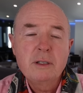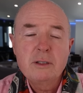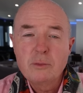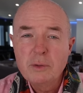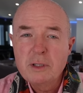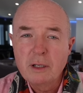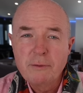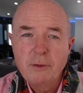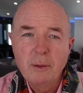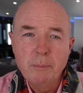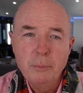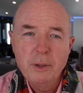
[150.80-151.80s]
He's originally
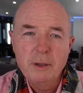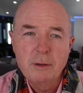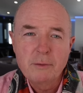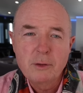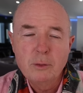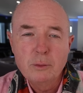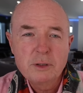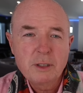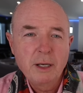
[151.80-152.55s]
from Britain, of course.